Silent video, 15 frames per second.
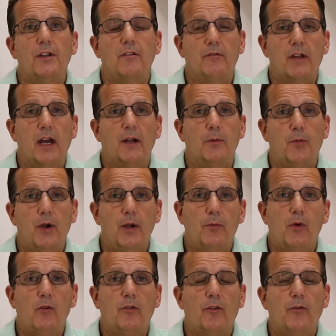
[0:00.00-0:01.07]
and you've got a
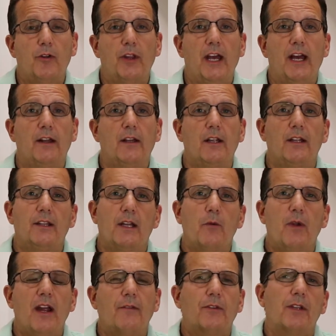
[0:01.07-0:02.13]
pre-approval for that, then
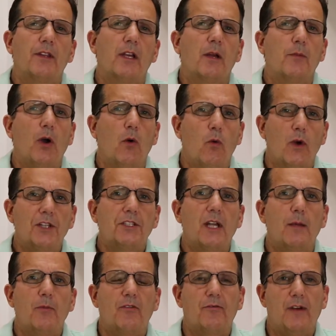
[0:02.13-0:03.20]
we have to think about what
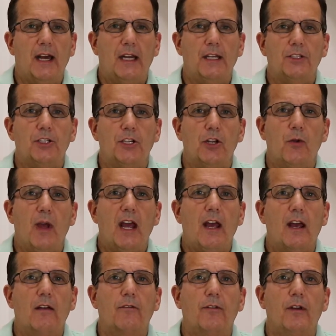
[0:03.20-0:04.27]
type of financing you
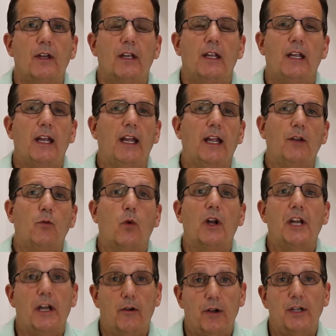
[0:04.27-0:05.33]
have and
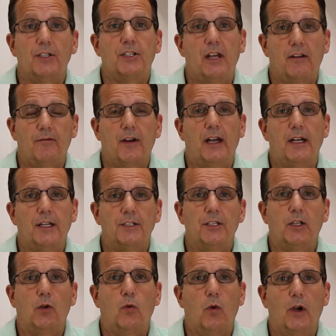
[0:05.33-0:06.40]
what areas that
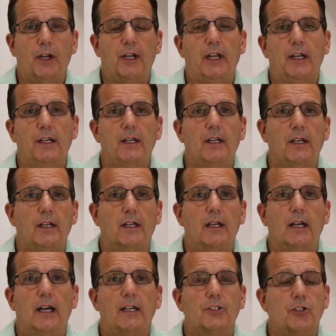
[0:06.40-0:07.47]
financing will work in.
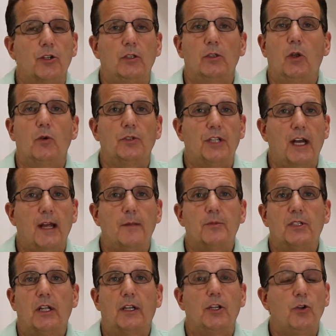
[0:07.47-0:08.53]
Certain loan
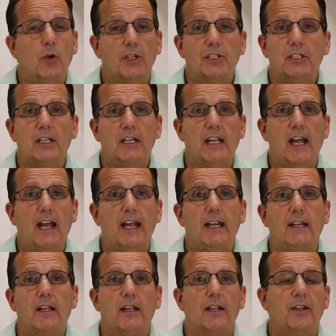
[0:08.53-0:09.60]
types like
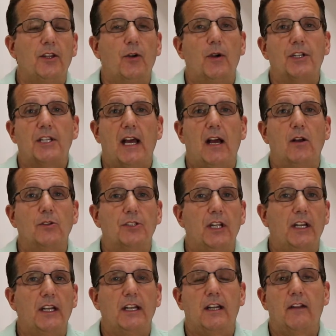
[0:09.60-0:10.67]
USDA, there are towns at
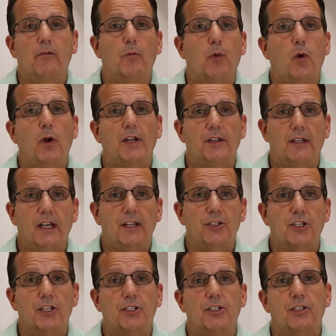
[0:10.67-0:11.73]
any given point that
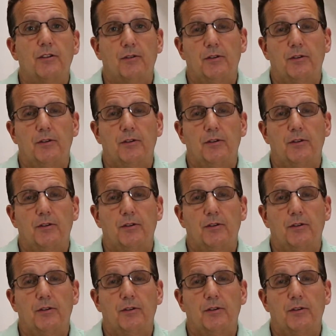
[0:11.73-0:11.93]
just